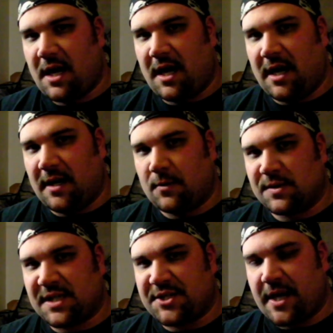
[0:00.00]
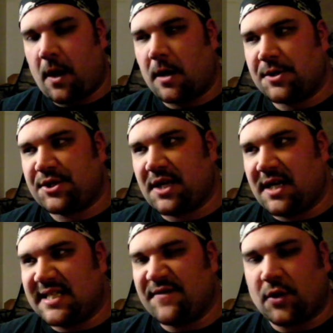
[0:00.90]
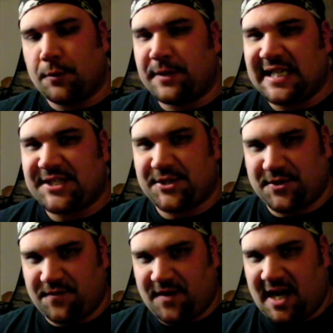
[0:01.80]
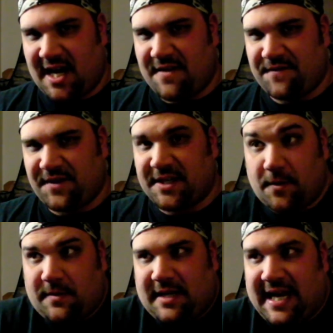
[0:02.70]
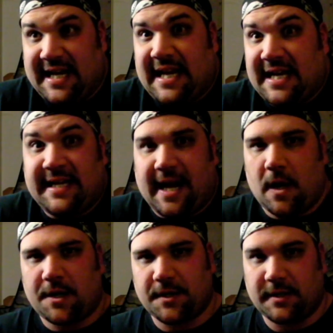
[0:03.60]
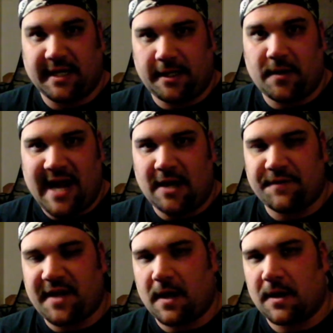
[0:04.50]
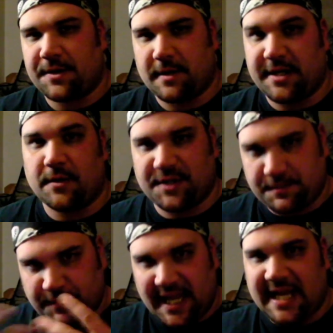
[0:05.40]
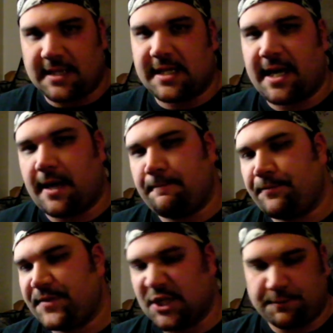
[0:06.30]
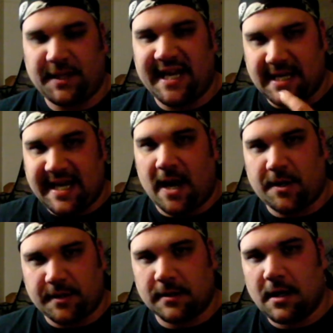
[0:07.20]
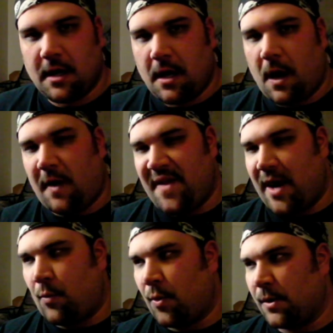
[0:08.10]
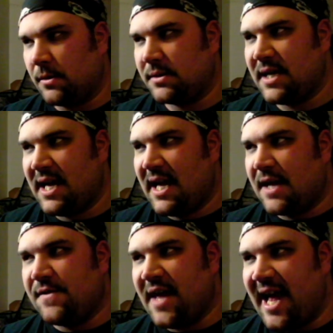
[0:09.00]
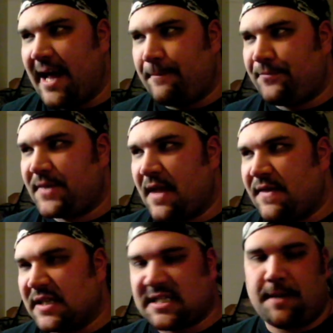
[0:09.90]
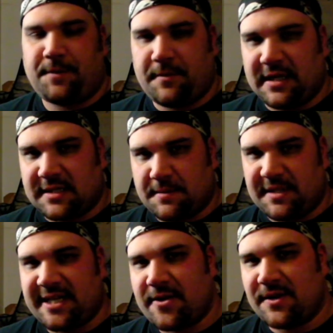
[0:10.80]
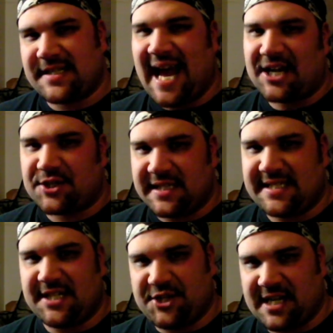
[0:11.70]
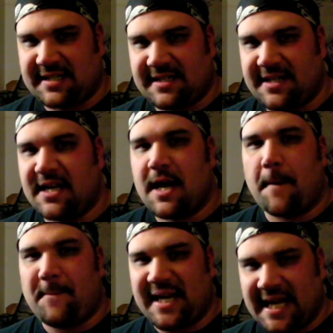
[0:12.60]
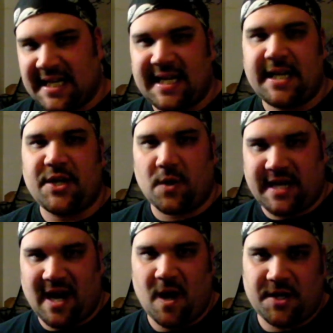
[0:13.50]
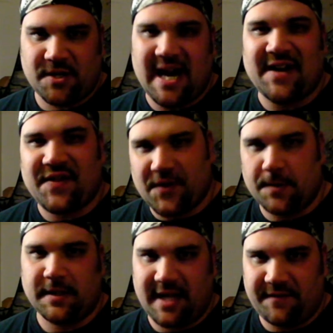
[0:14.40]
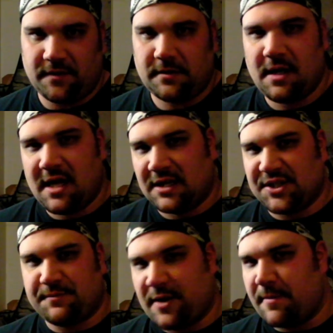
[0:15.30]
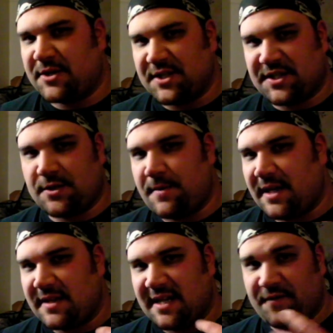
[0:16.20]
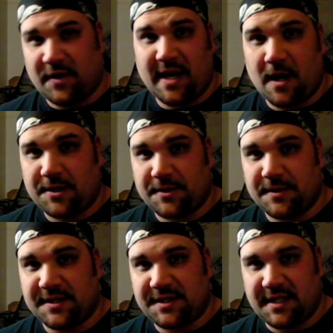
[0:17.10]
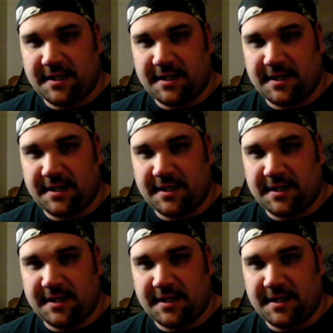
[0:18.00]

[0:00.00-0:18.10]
Difficult place to survive, in character, let alone out of character, just playing the game, just playing a character on that world, that the supplements, the materials actually suggested beginning your character at 3rd level, just pretty much assuming that if your character is